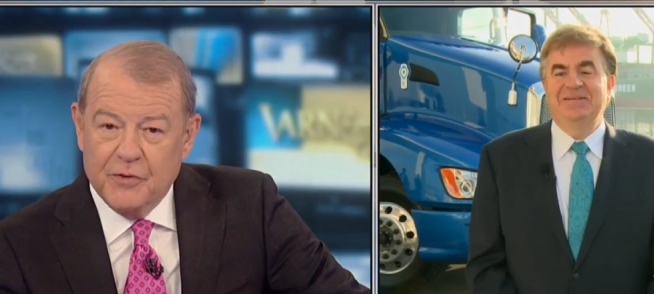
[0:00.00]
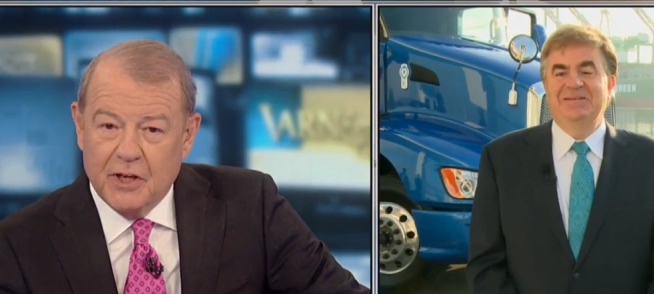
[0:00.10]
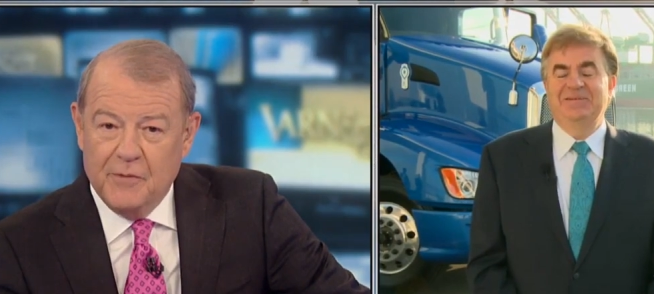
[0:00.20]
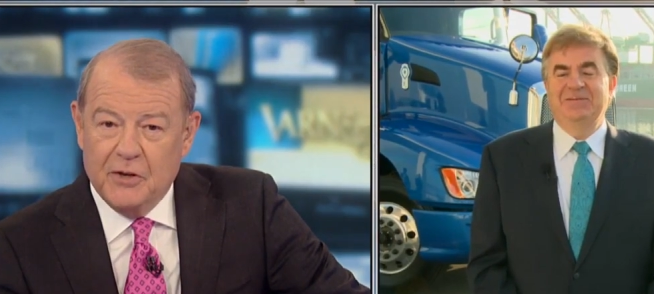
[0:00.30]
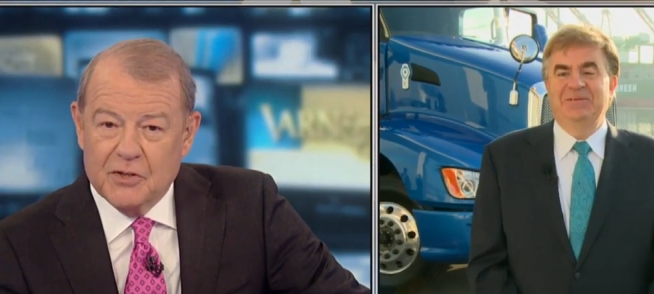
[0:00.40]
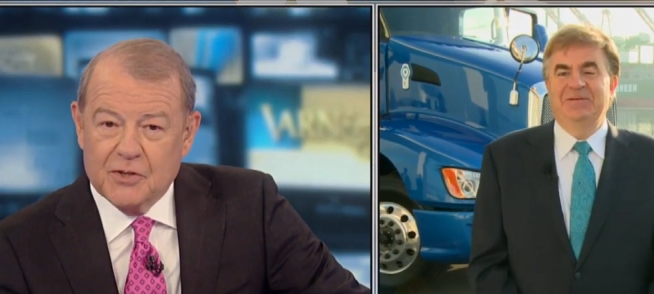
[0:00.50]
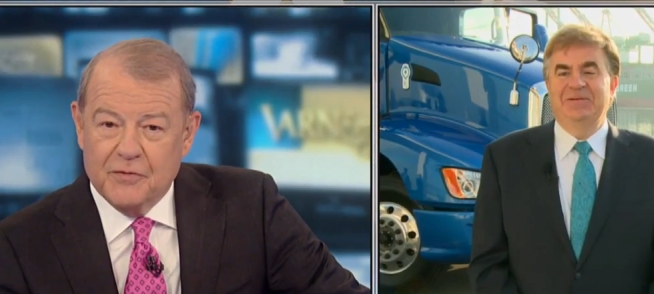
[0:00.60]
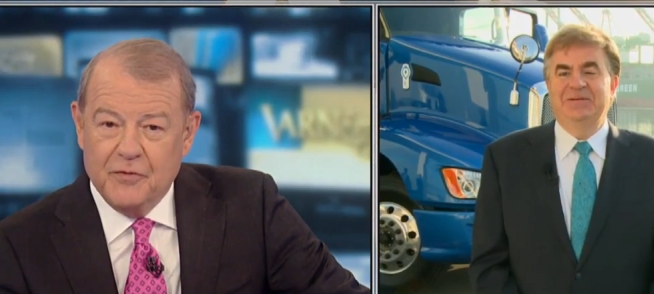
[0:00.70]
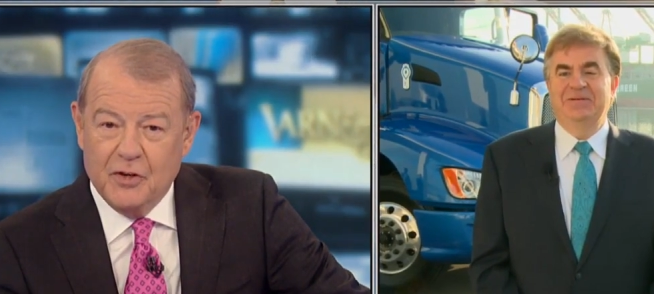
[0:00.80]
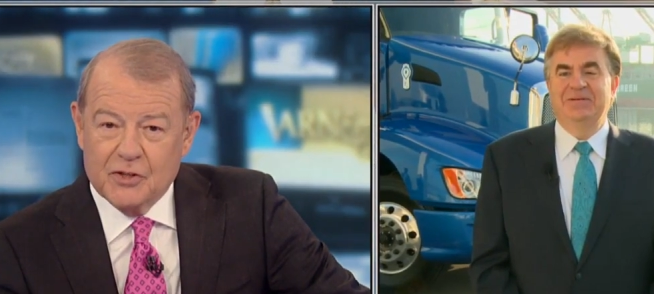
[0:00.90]
Speaker 1: for giving us the
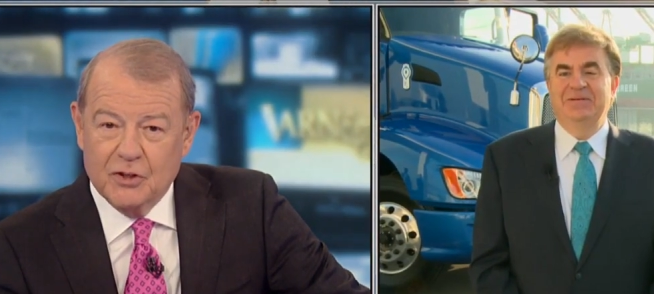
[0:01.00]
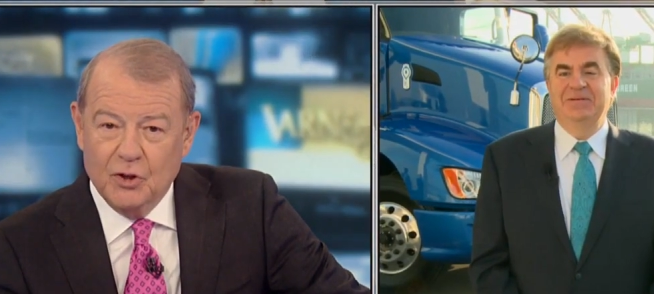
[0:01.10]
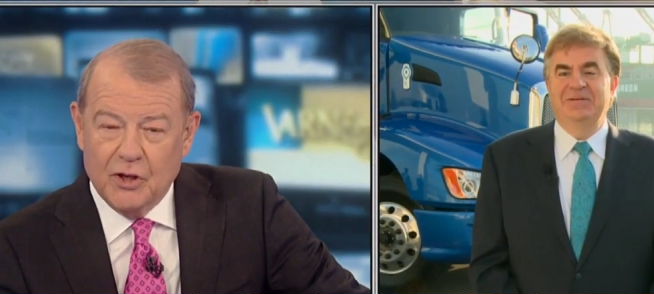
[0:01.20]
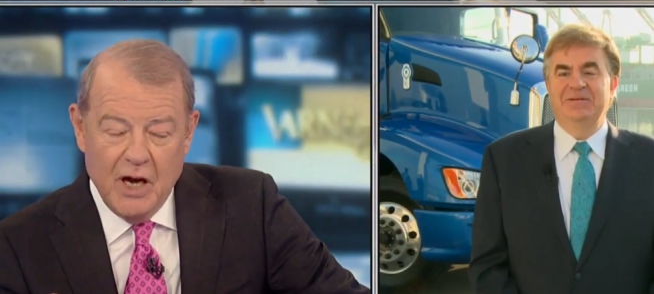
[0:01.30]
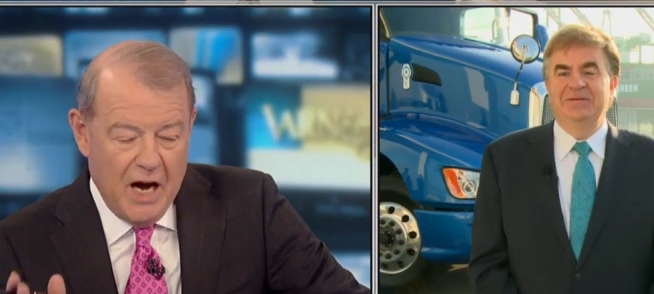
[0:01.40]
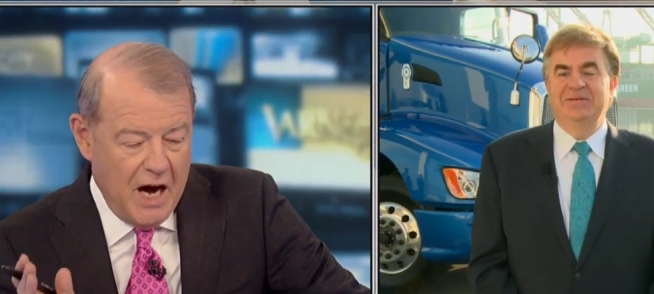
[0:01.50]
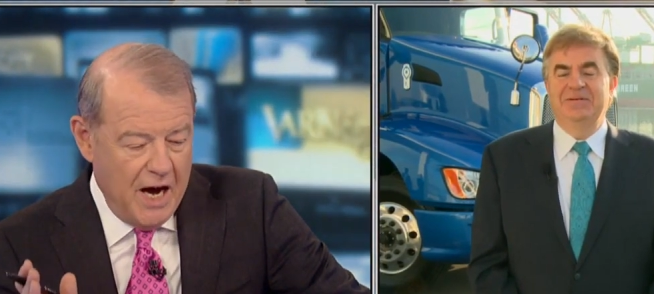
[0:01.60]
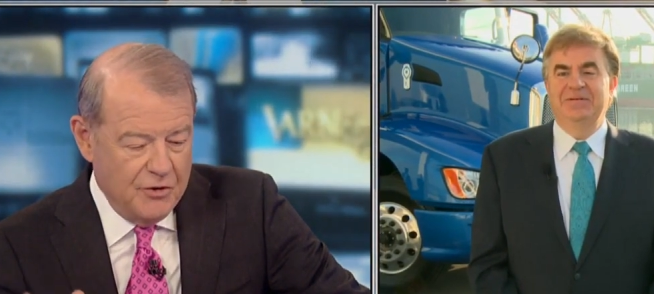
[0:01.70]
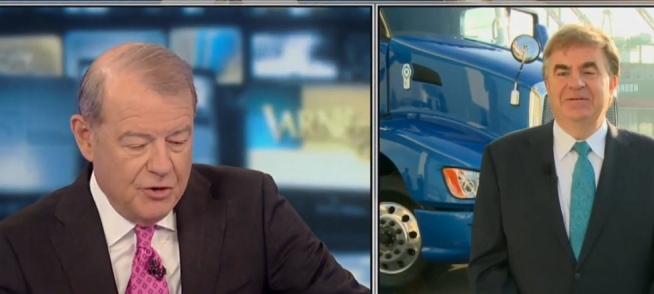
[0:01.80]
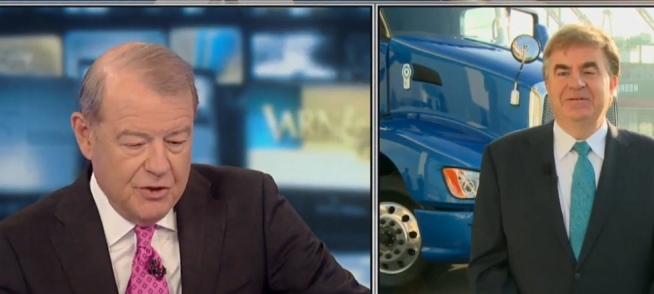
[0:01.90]
first look.
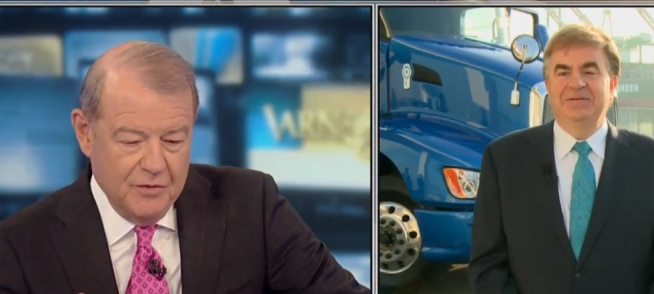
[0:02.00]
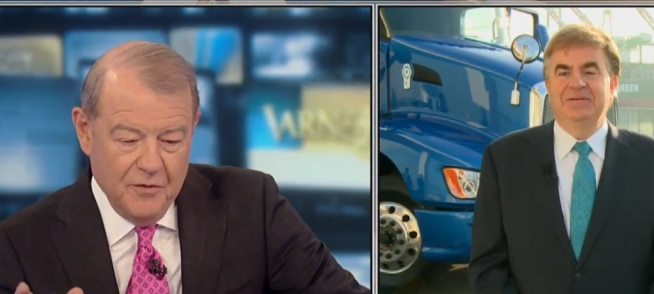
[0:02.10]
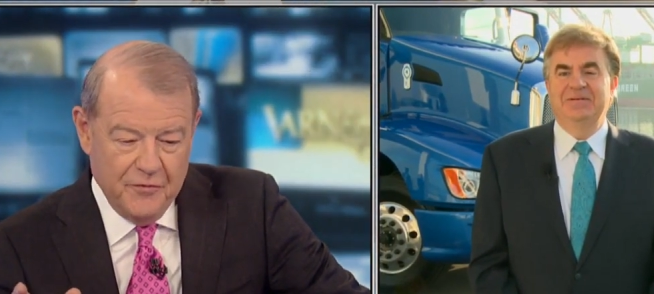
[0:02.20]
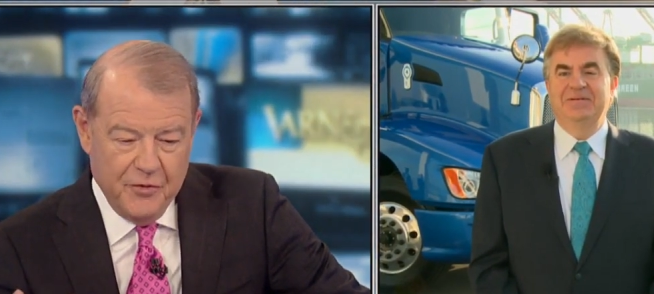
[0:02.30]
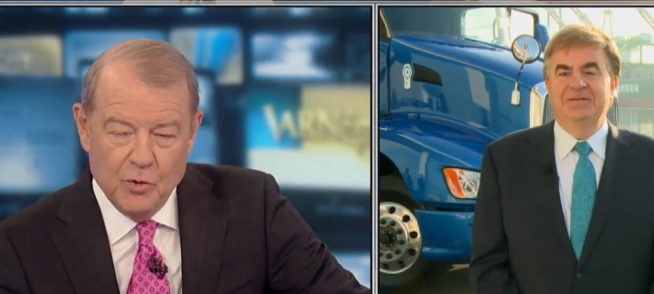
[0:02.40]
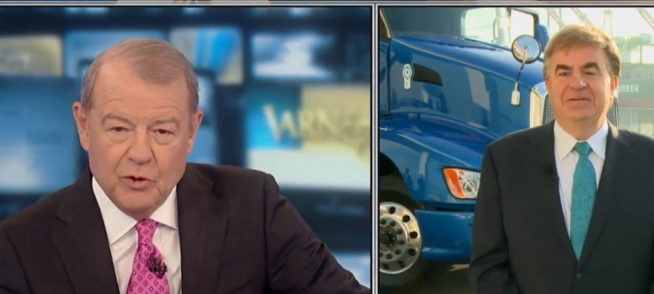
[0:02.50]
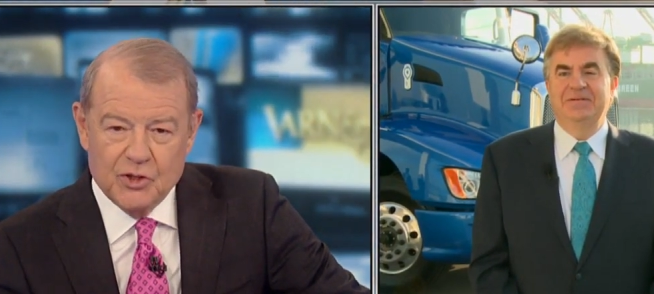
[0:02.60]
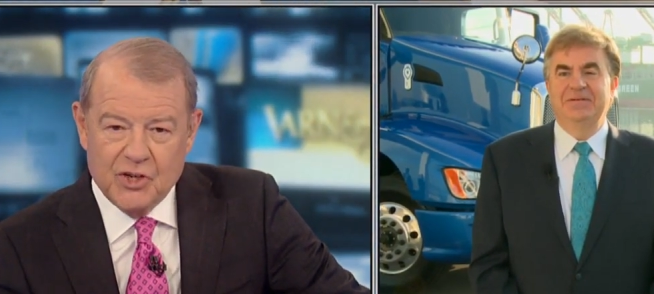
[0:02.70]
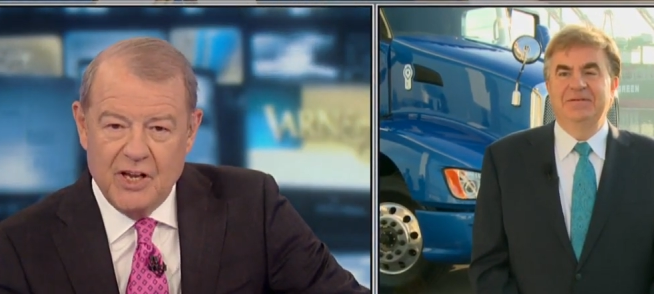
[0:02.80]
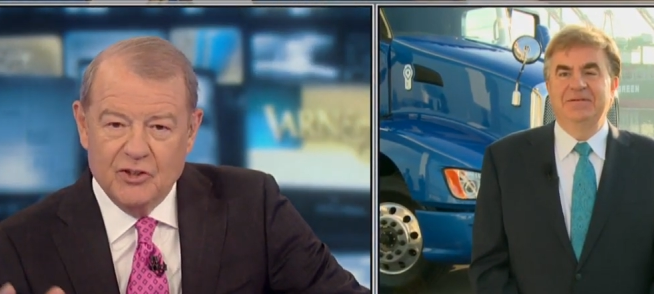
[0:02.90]
Hydrogen fuel
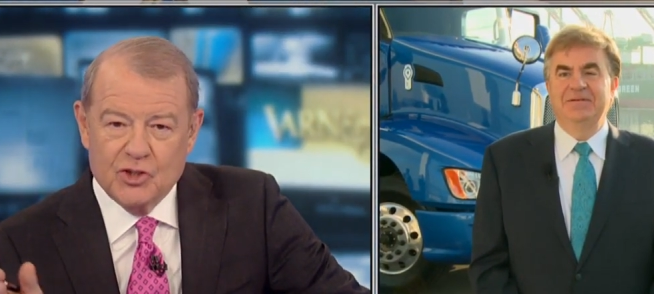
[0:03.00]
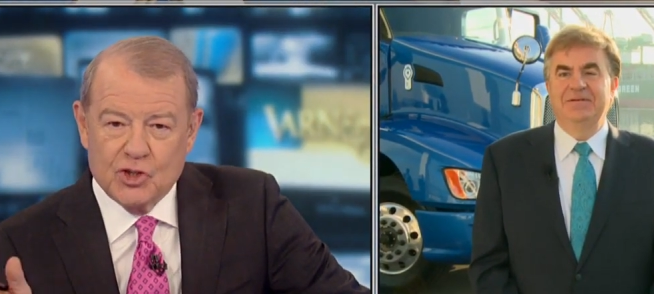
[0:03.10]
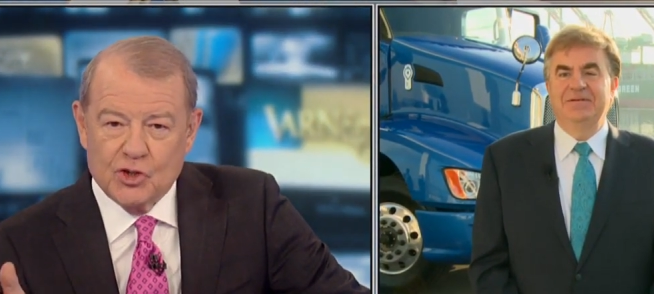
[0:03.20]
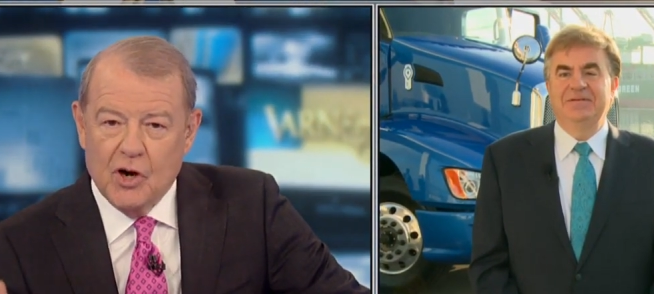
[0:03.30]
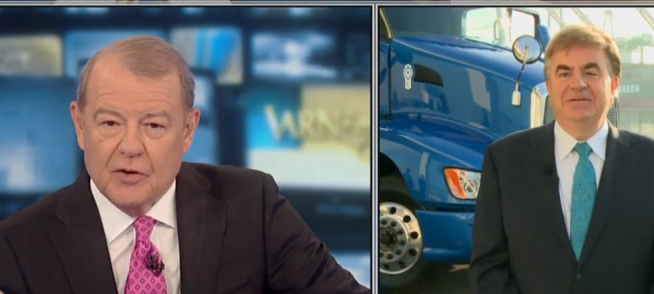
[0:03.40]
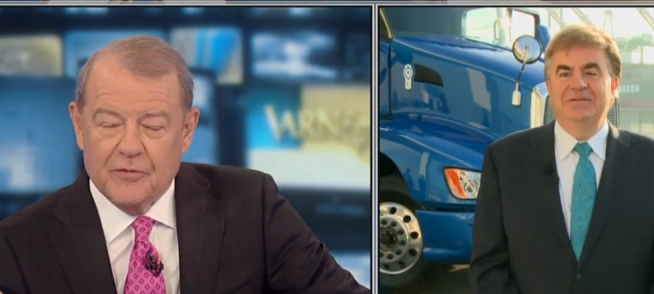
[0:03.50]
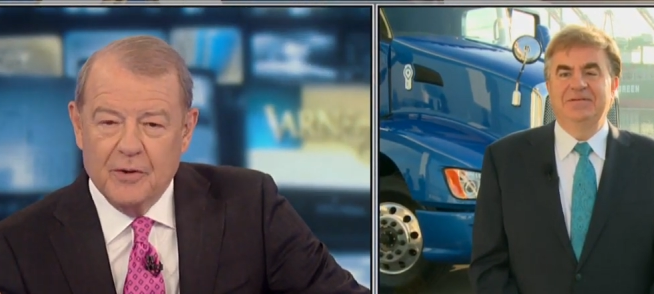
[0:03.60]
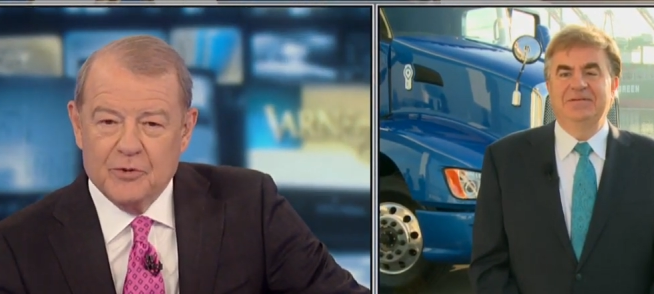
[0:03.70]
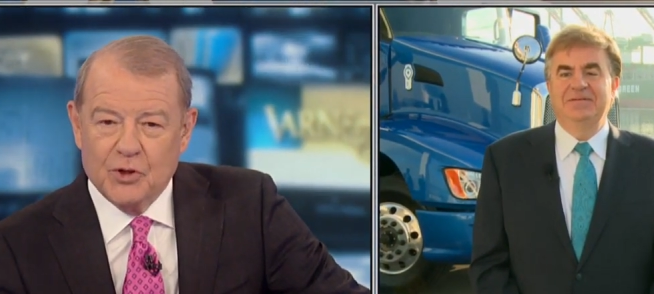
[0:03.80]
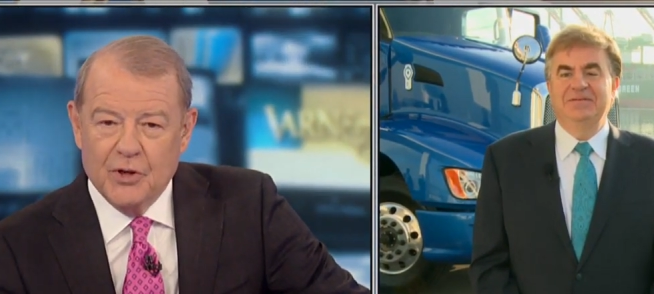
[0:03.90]
cell truck
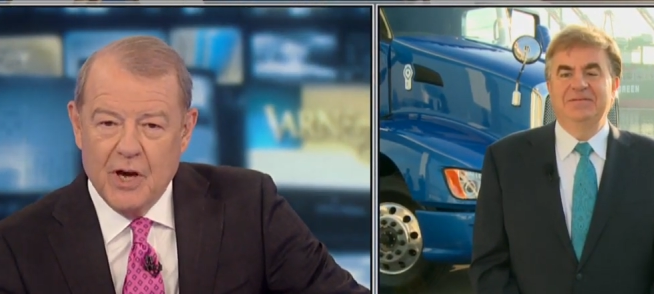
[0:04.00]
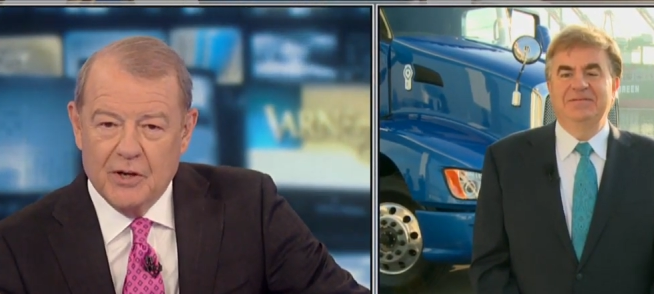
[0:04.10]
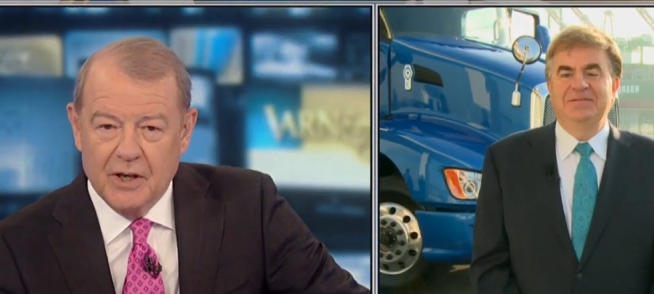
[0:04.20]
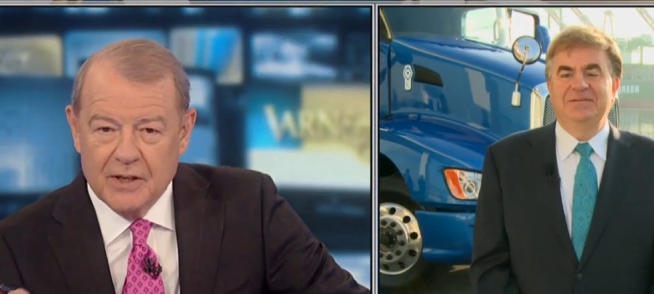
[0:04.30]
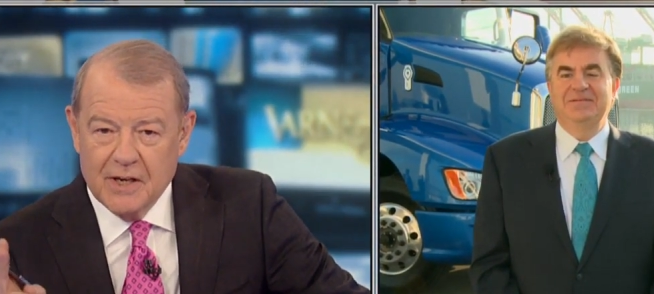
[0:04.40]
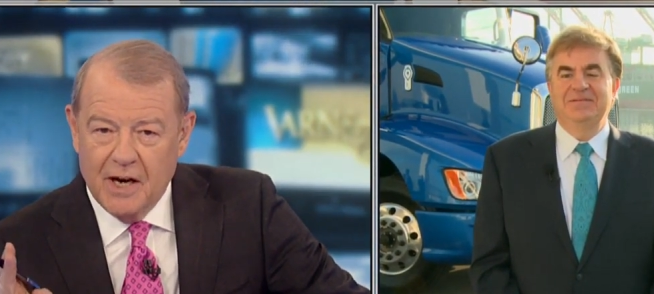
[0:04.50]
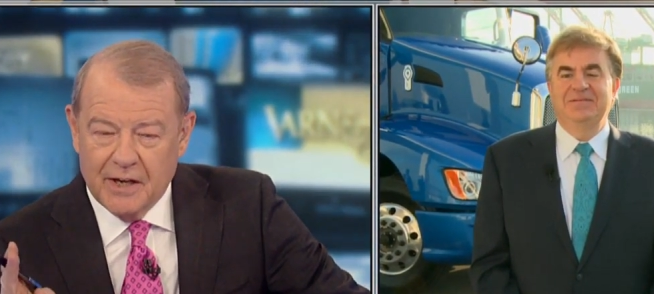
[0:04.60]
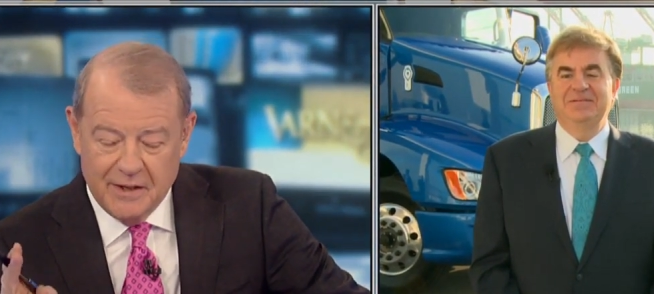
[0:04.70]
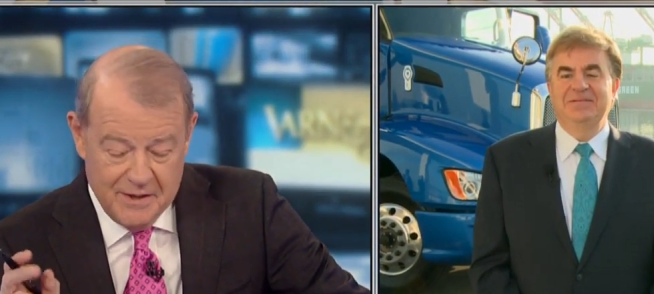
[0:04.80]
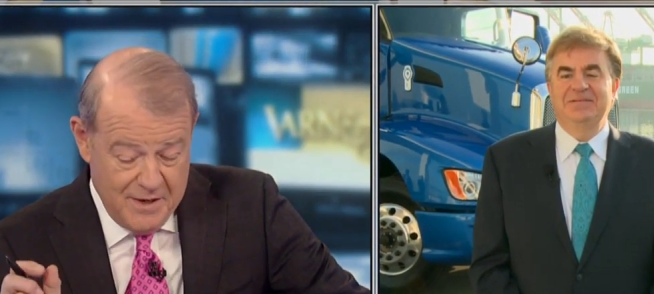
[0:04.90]
from Toyota. Got it.